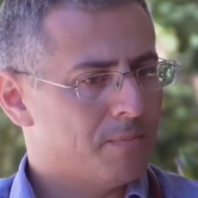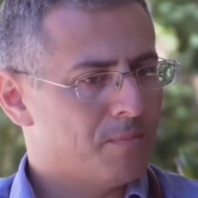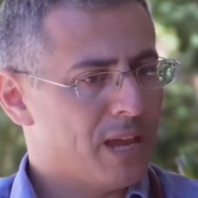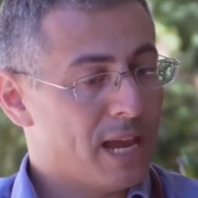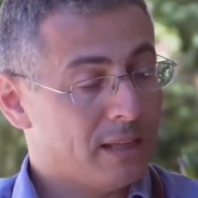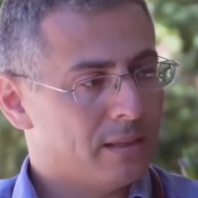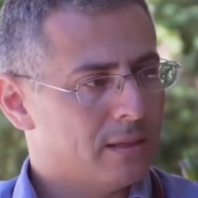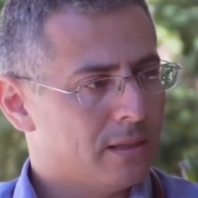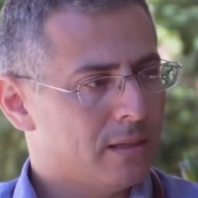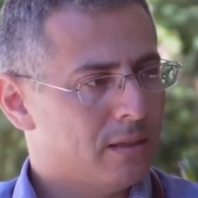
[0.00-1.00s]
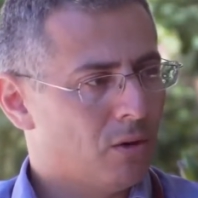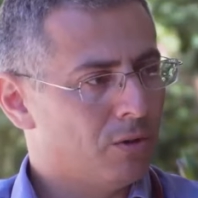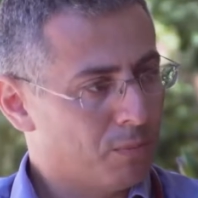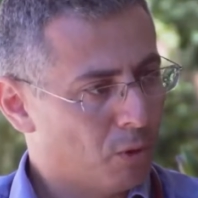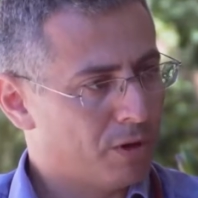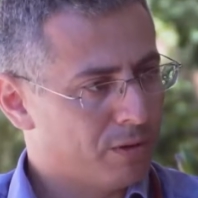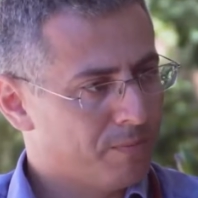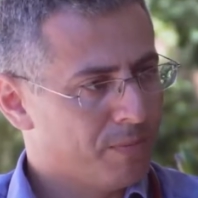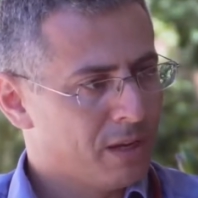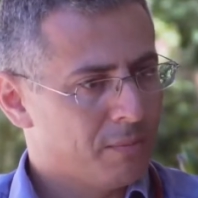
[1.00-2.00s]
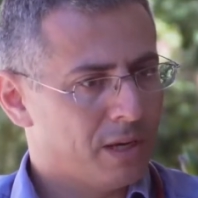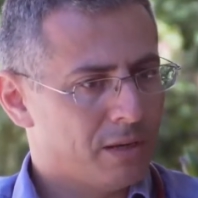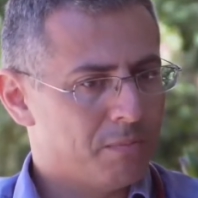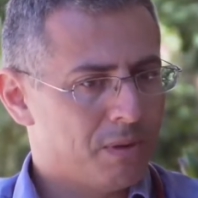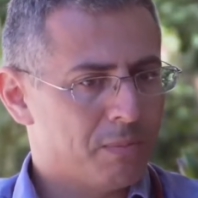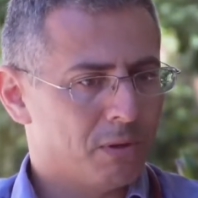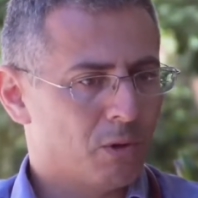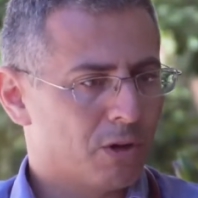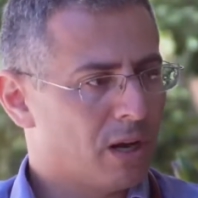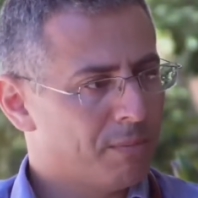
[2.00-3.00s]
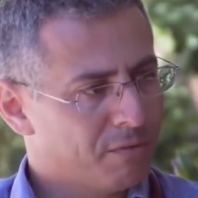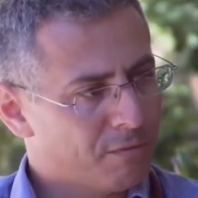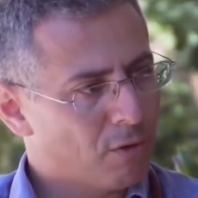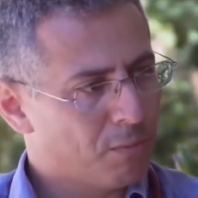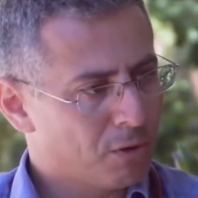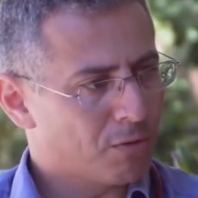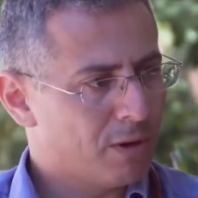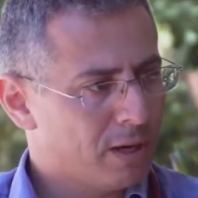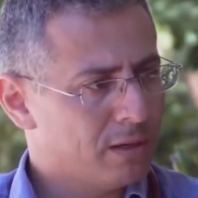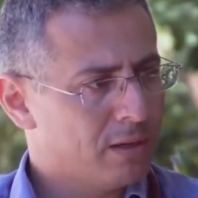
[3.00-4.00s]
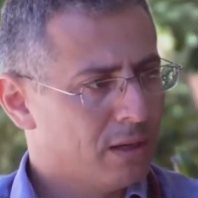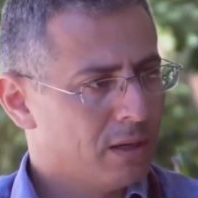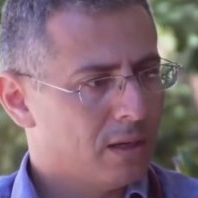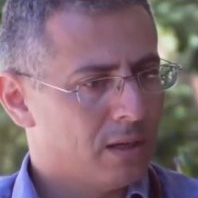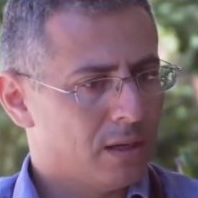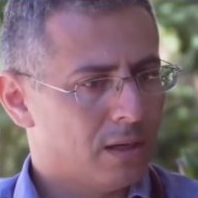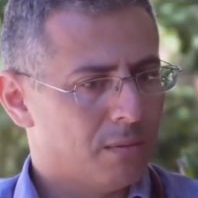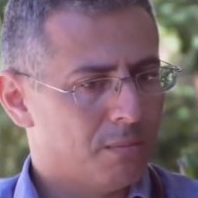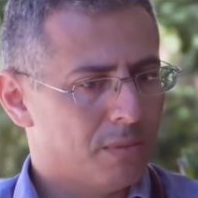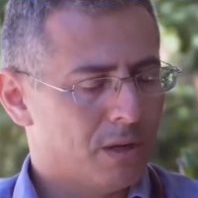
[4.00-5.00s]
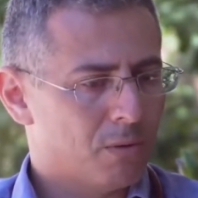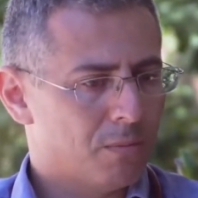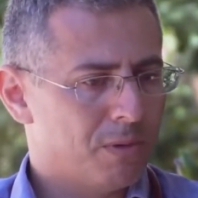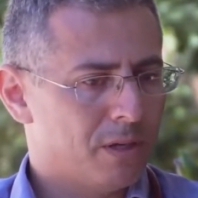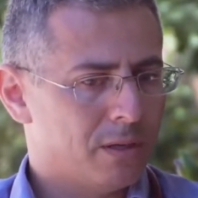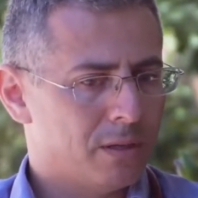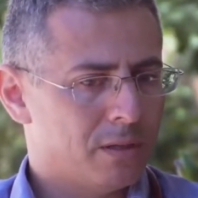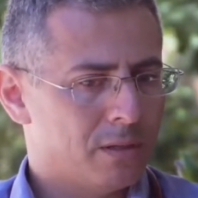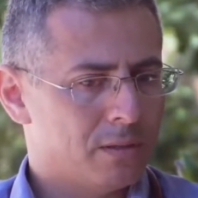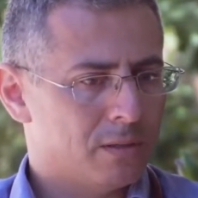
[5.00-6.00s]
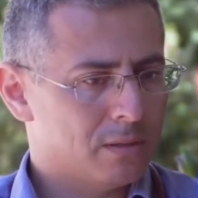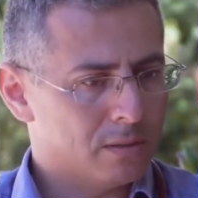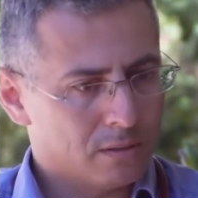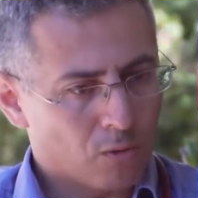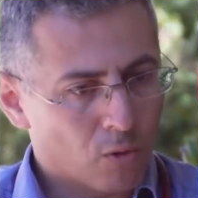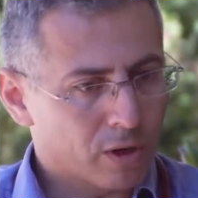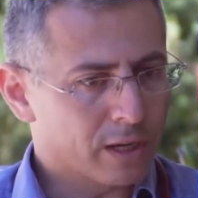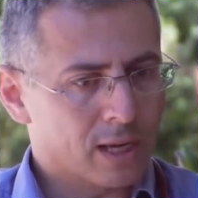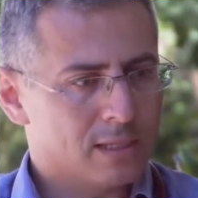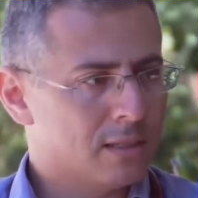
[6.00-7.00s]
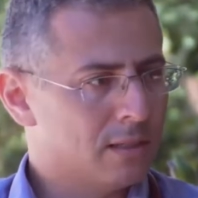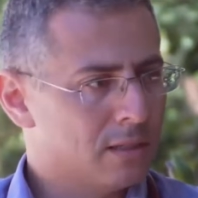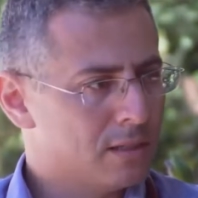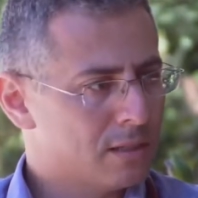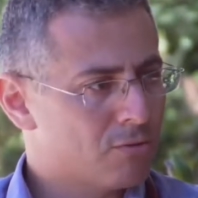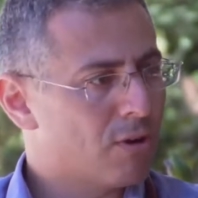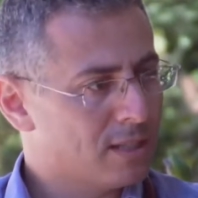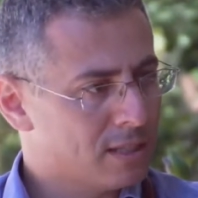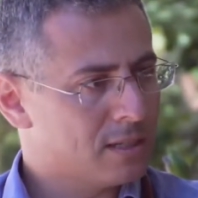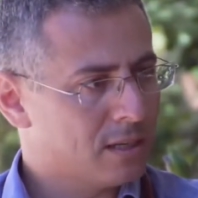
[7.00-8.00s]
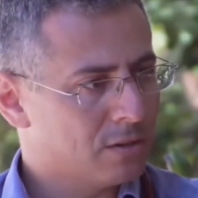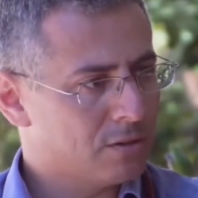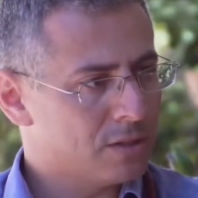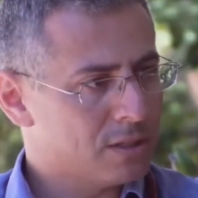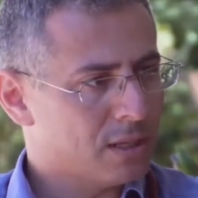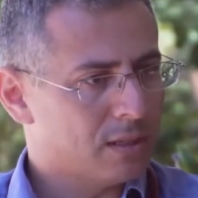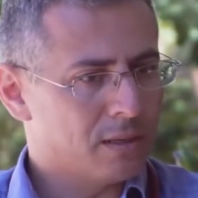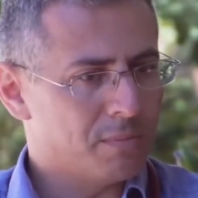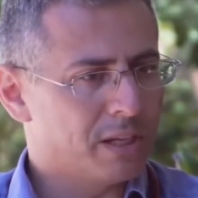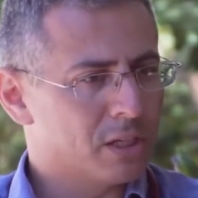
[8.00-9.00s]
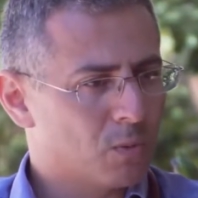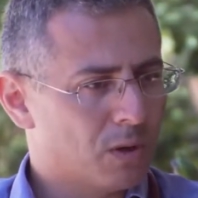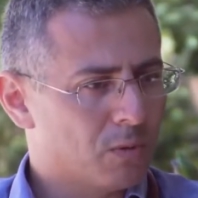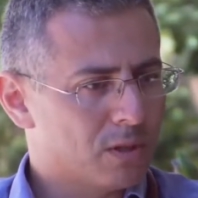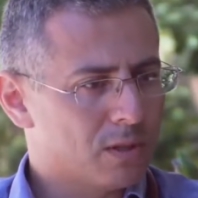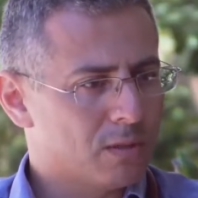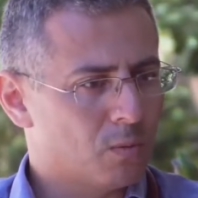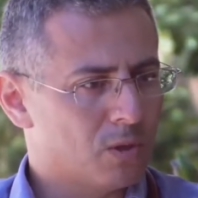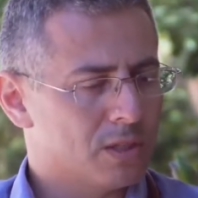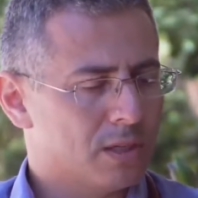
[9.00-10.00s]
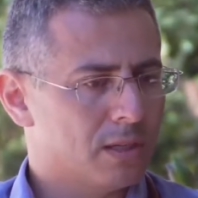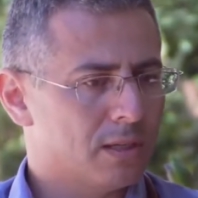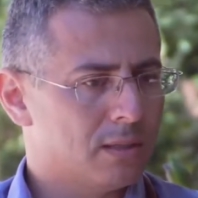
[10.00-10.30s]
aid on the border. Meaning people were coming from Ukraine, they were being organized in these transit centers, and the biggest one was in